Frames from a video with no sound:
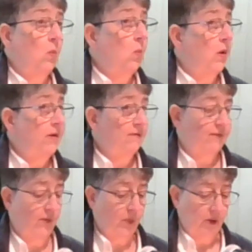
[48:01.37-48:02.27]

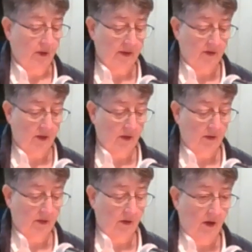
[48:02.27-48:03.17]
wonderful book. It's
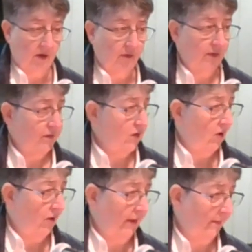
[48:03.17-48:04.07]
called The Gospel of
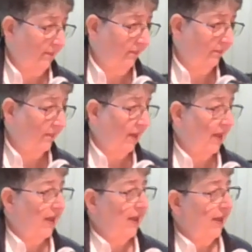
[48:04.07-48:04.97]
John.
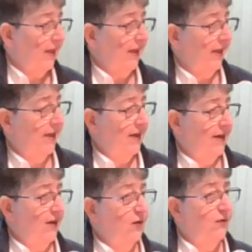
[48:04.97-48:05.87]
And
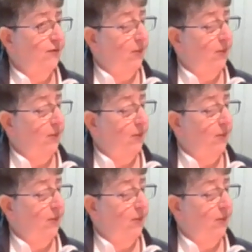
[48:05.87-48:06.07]
it is